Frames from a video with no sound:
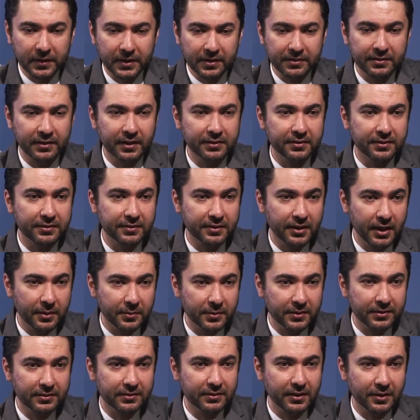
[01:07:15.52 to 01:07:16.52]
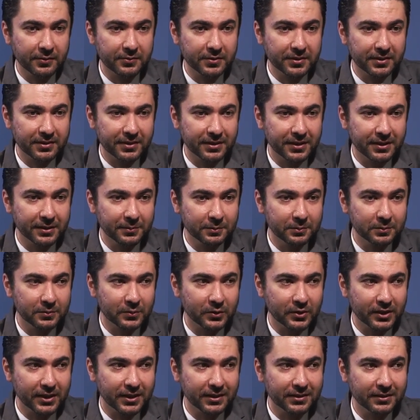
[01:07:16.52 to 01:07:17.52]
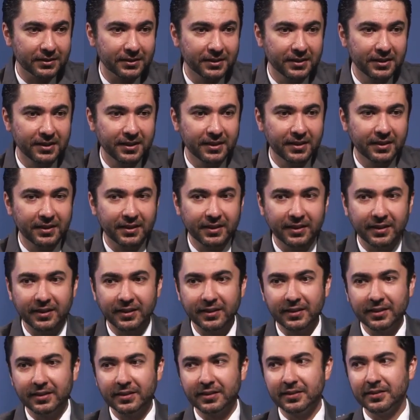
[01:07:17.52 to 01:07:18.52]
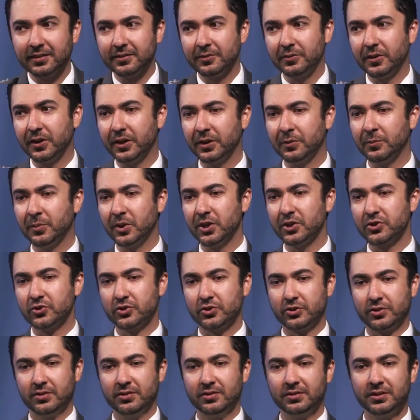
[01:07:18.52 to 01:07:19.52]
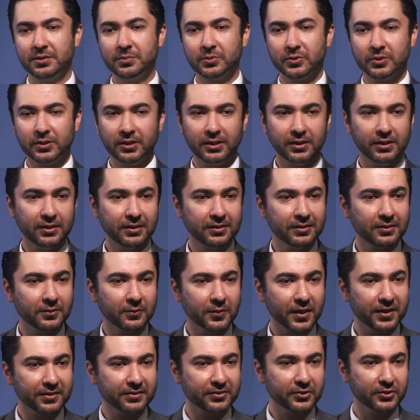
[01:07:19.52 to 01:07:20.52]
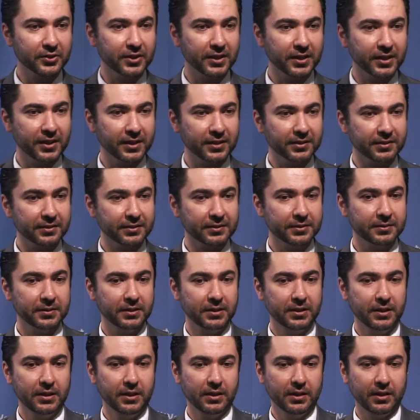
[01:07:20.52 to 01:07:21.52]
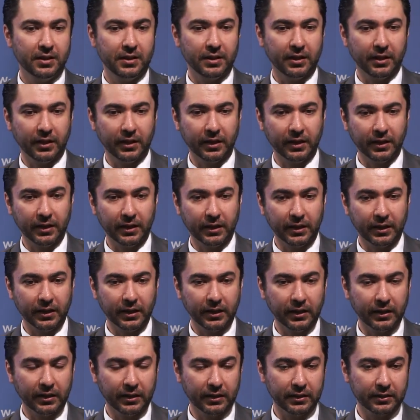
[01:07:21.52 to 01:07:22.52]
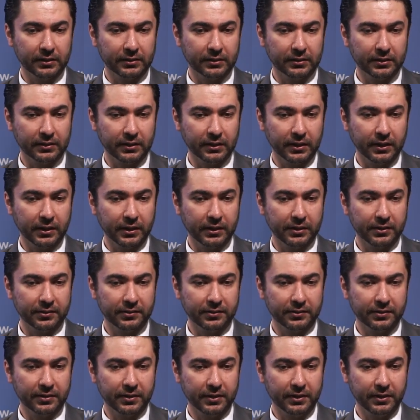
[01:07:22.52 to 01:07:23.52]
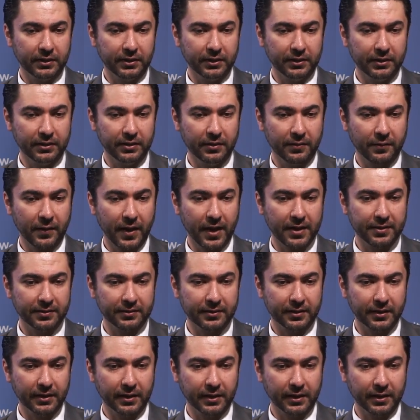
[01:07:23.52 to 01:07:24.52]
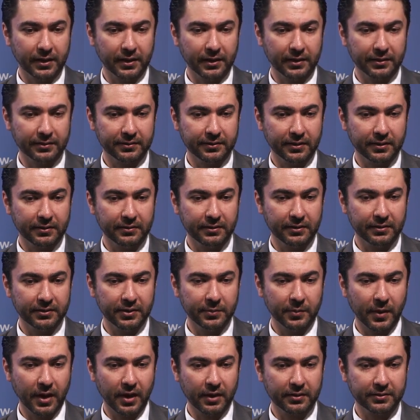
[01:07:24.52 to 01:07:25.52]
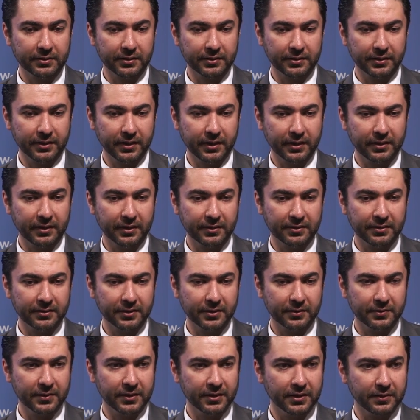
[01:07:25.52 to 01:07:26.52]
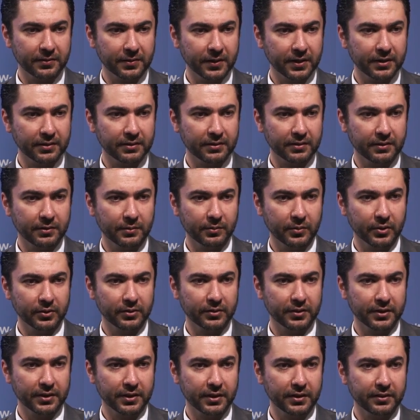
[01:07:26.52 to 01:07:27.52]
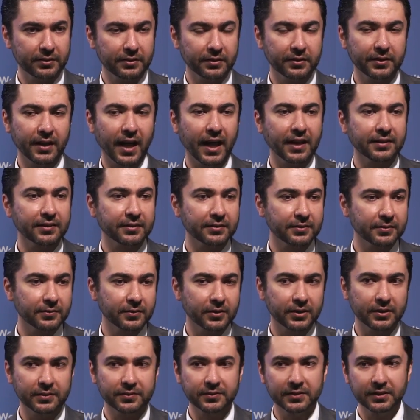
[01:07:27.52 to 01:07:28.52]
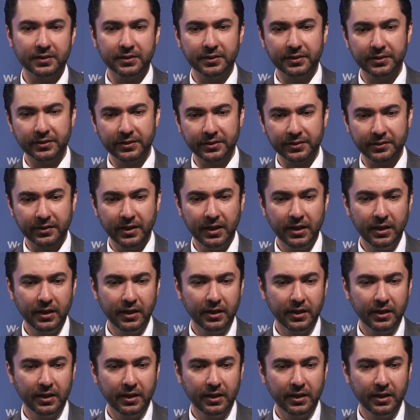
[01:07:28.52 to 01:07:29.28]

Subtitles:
Islamist, obviously, right? He's very much liberal, westernized. And he defends a secular democracy. He doesn't even defend monarchy. So that's one of the leaders.